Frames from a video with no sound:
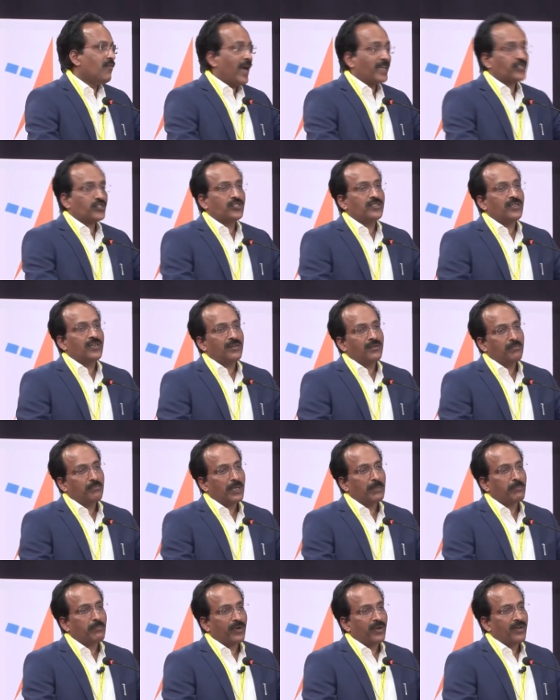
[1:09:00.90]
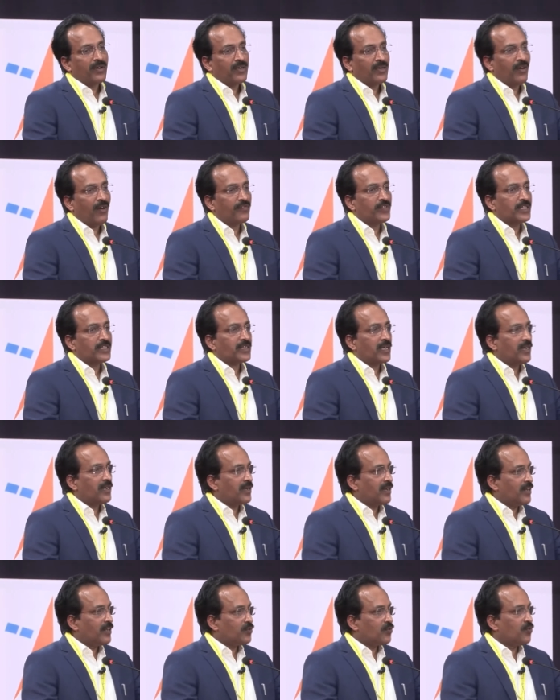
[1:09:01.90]
vaccine people of this
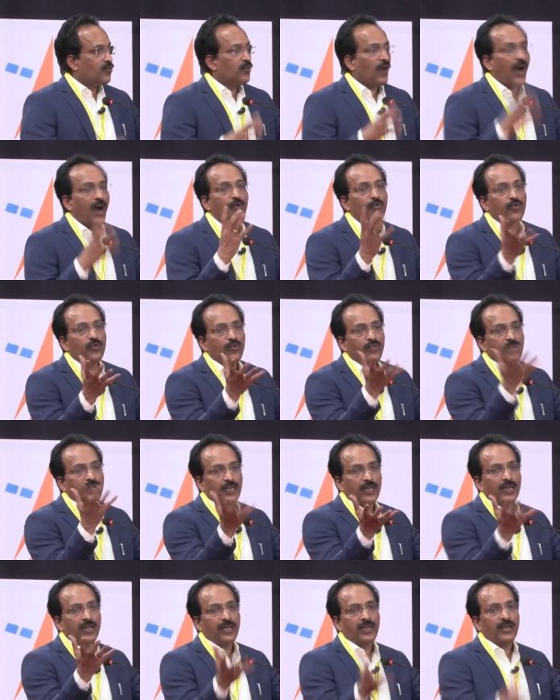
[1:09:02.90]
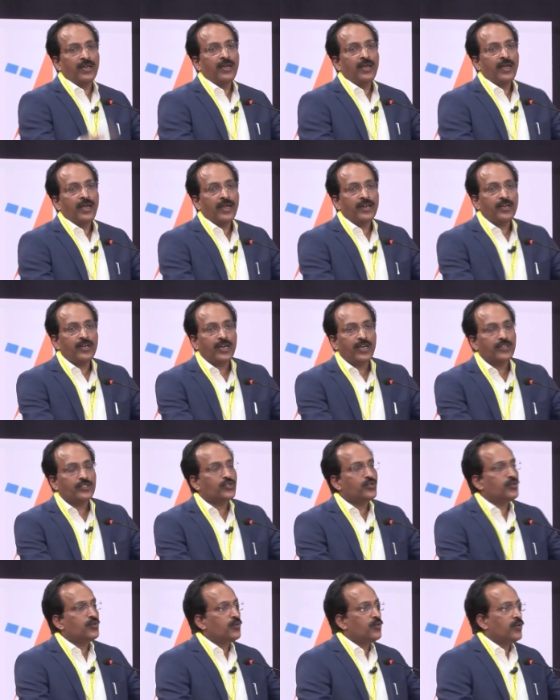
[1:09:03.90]
country to how do we really
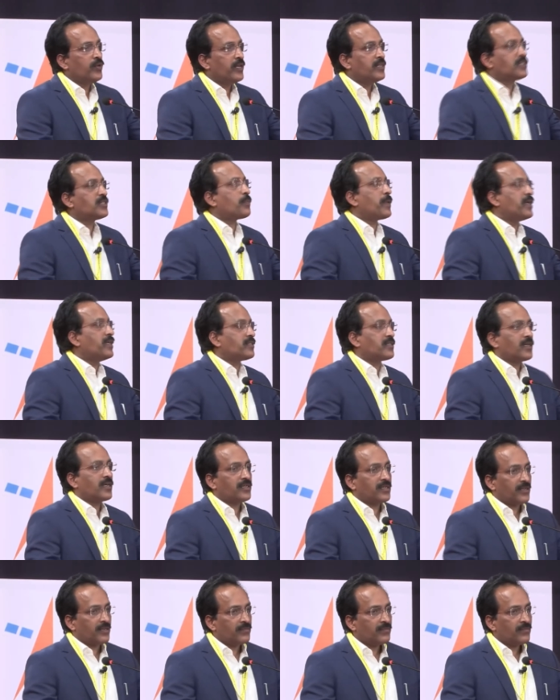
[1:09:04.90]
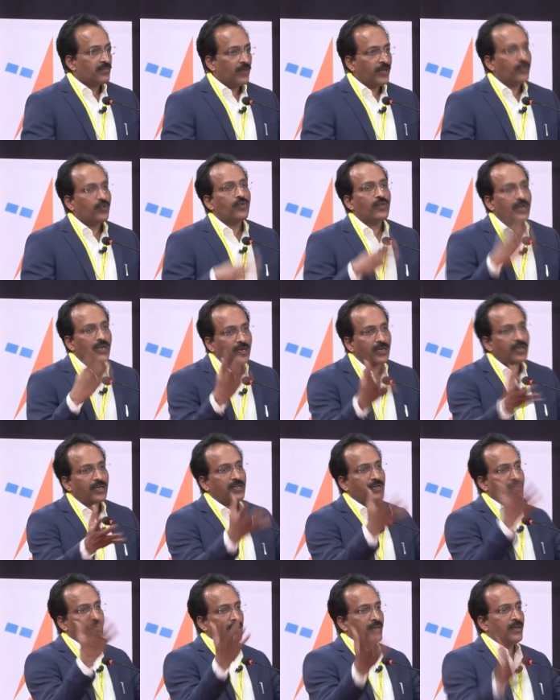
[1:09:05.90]
engage you in space sector? Why don't we
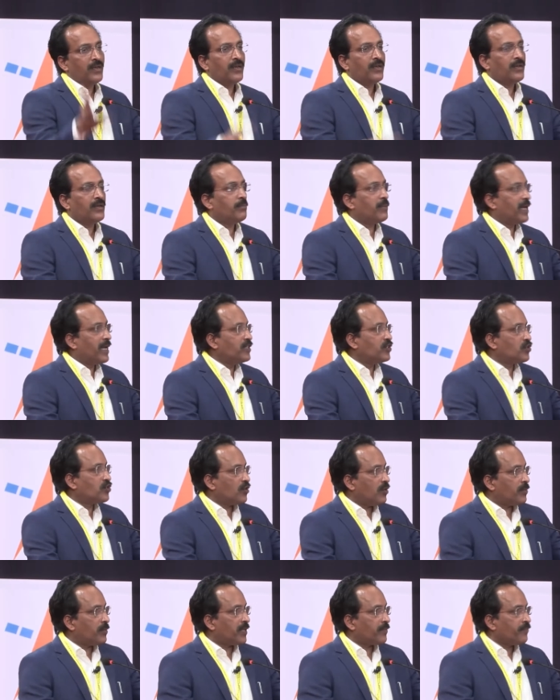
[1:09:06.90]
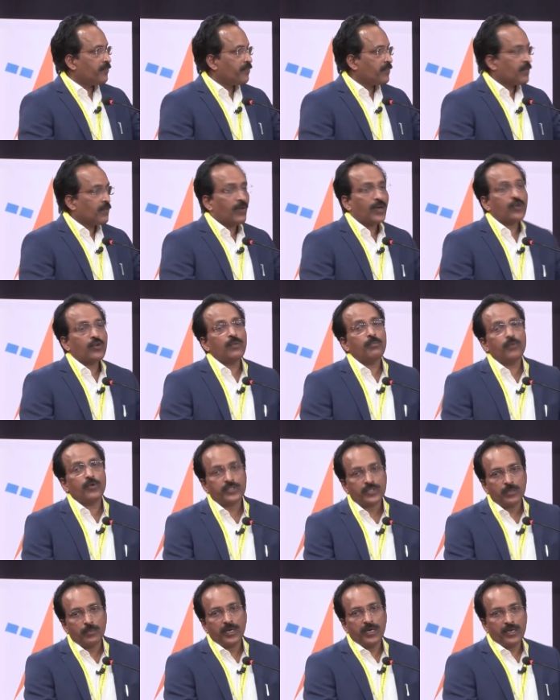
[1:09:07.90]
conduct a brainstorming? What all
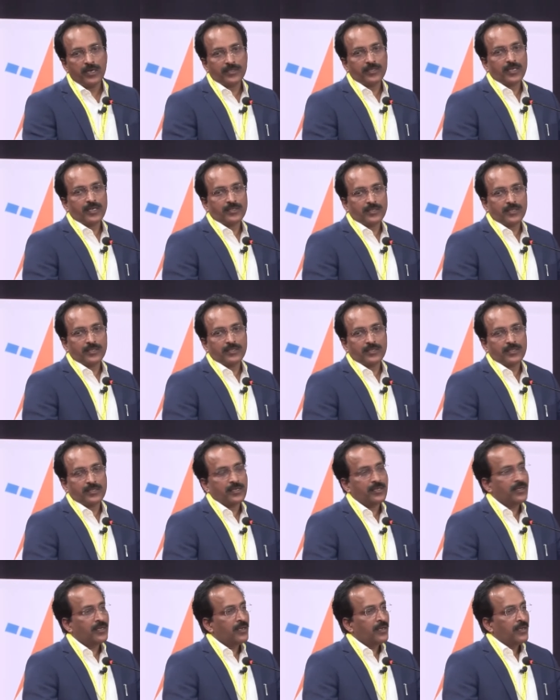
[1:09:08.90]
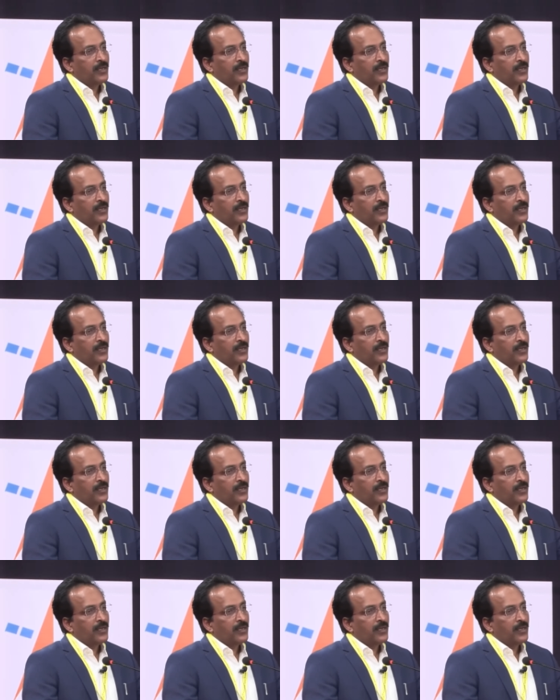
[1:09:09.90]
possibilities exist?